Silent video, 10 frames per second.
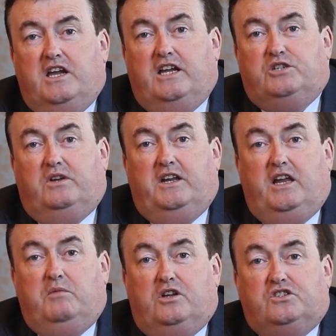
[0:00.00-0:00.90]
It will
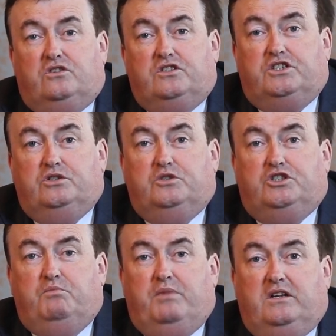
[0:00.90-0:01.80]
enable us also
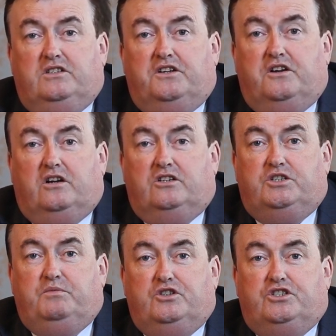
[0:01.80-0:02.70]
to build on our
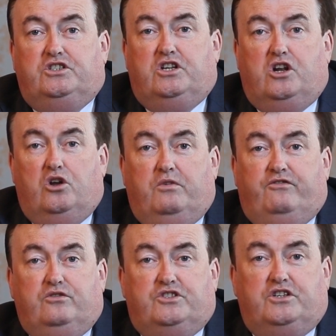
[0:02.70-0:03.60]
contribution to global
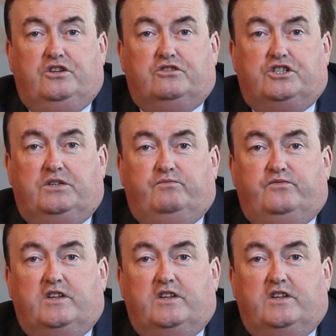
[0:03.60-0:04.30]
food security,